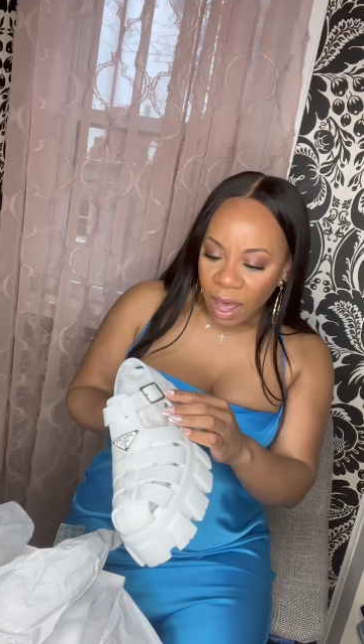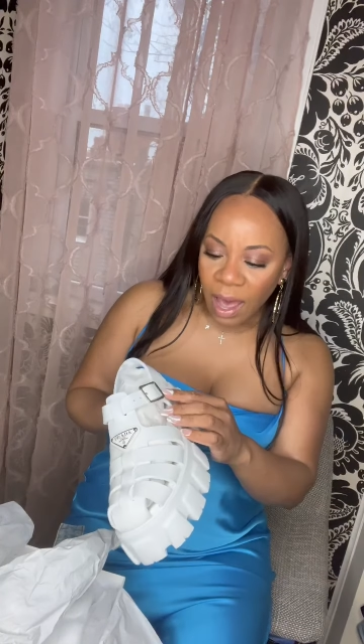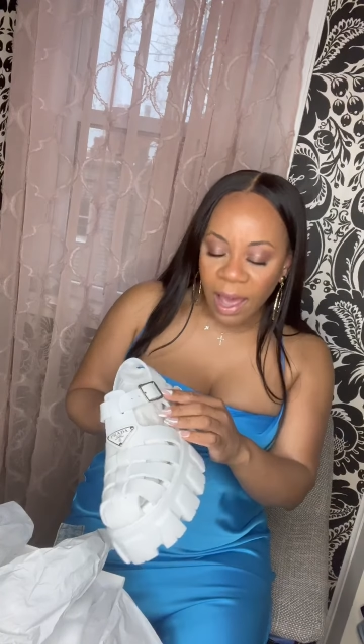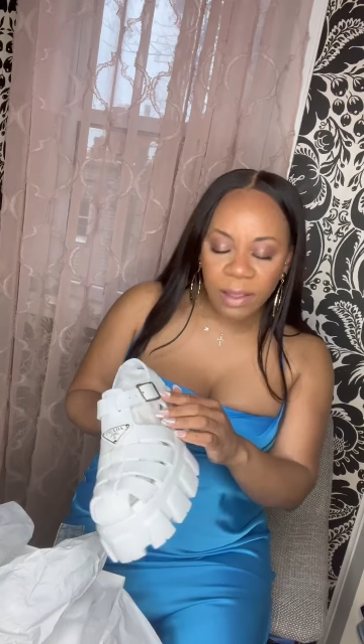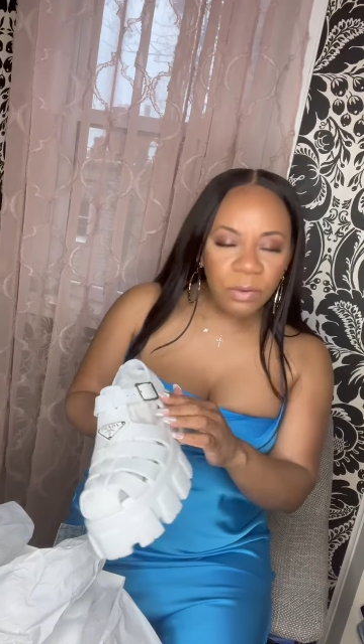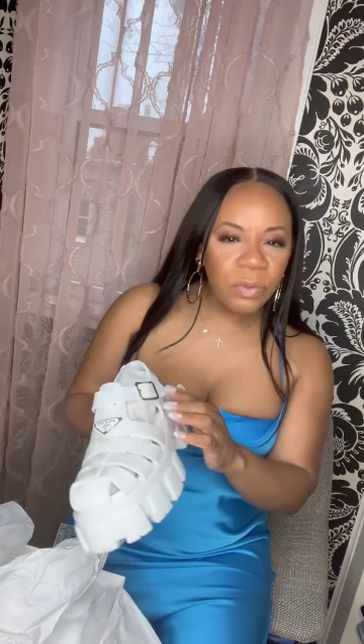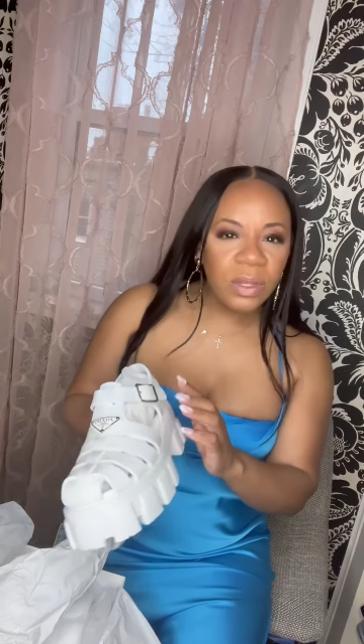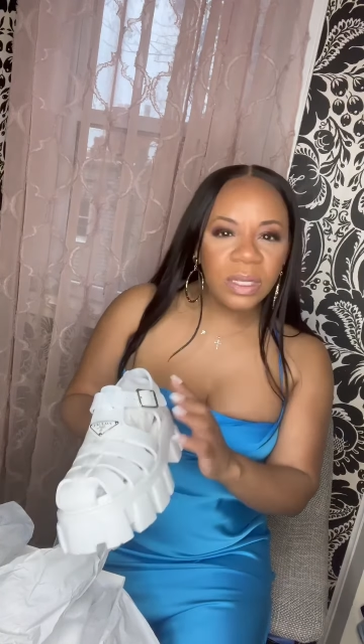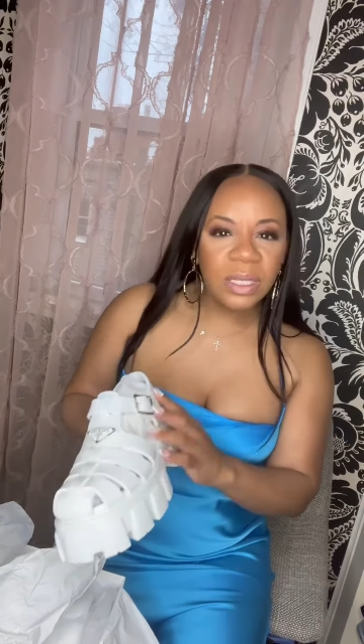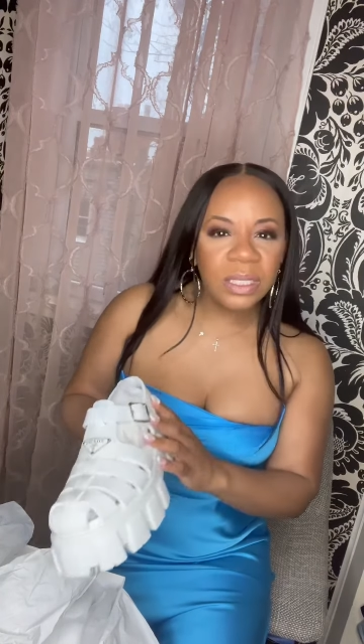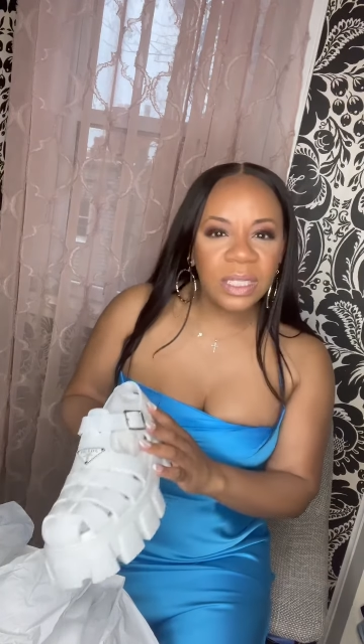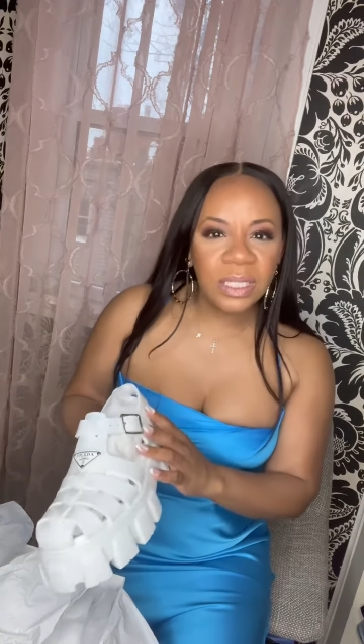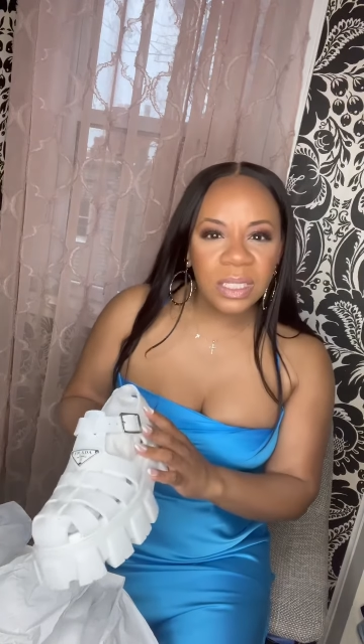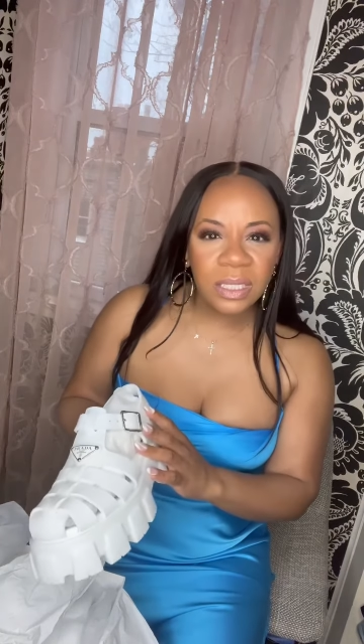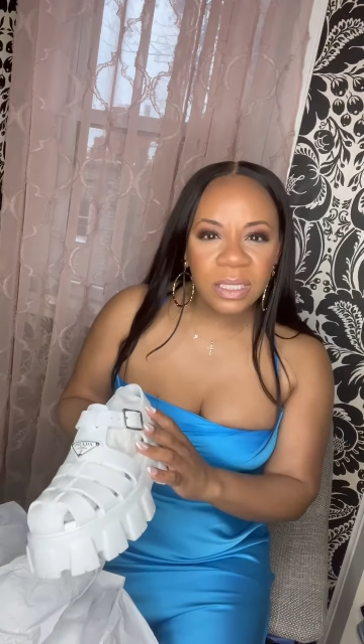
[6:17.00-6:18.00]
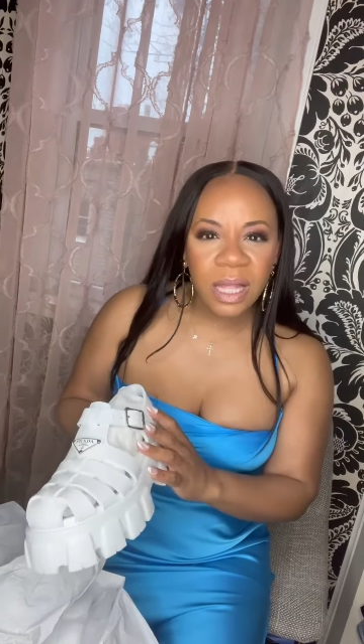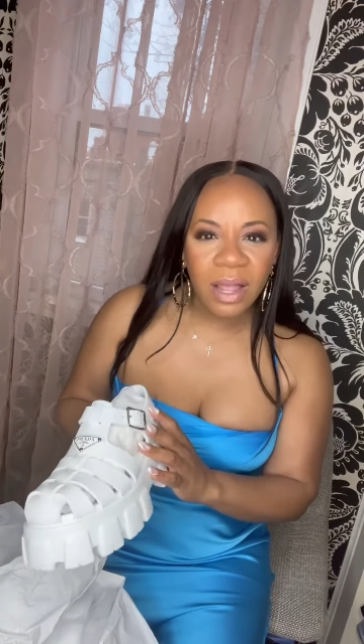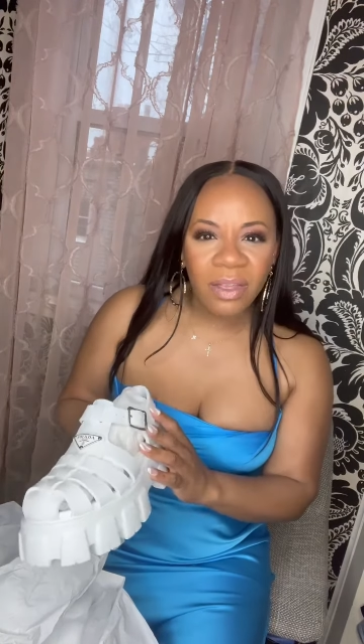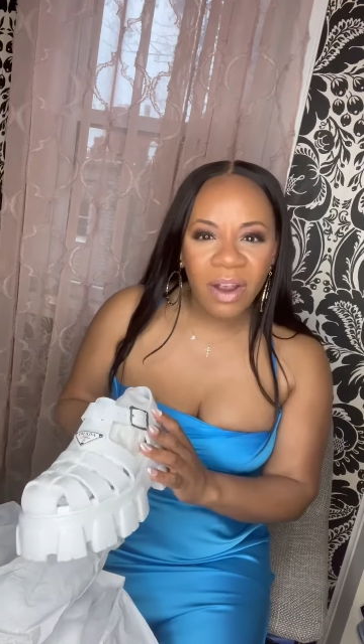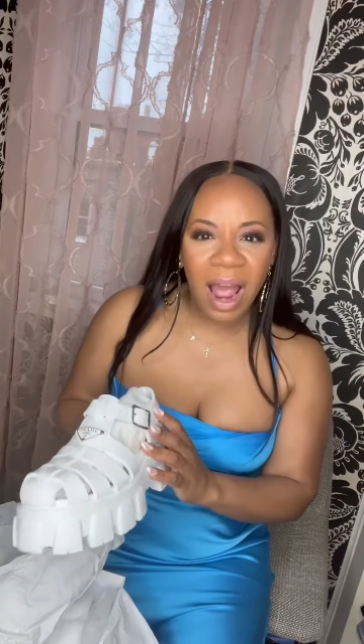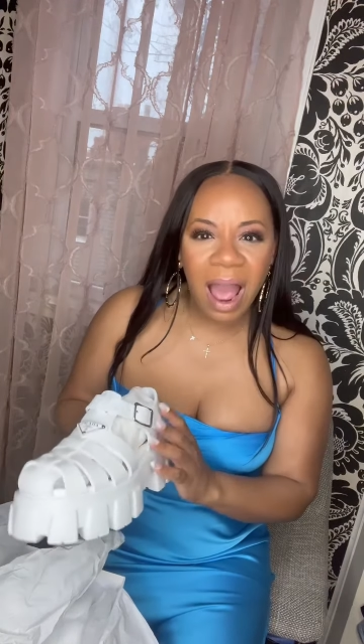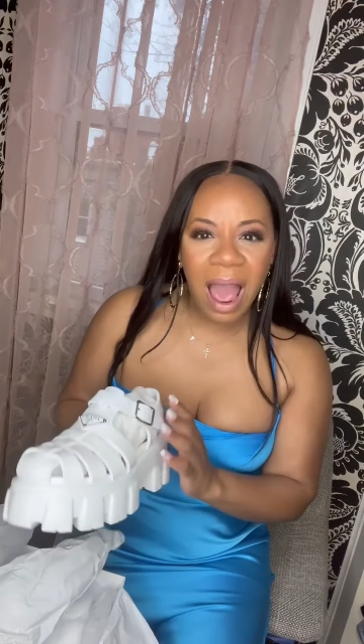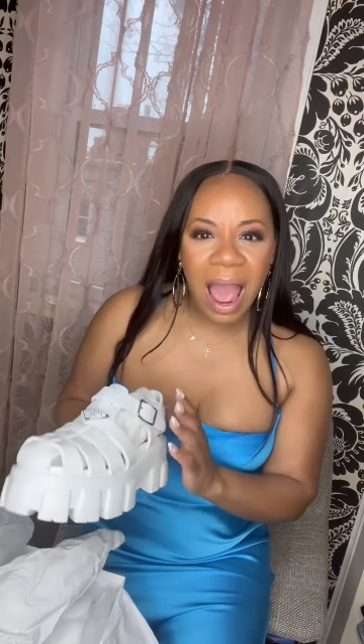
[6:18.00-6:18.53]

I don't think that this is leather. I